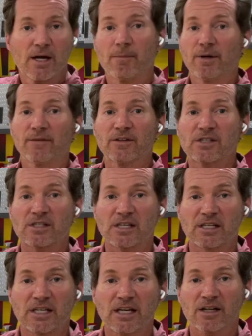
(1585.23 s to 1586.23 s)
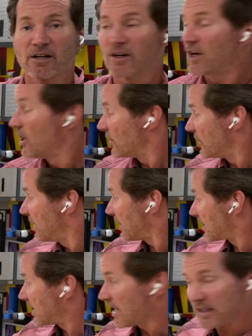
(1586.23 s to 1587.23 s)
But if it's the gear, you got
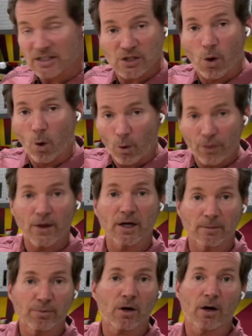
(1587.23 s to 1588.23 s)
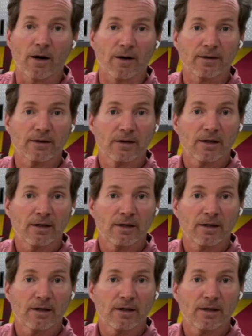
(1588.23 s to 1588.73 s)
to take this whole thing apart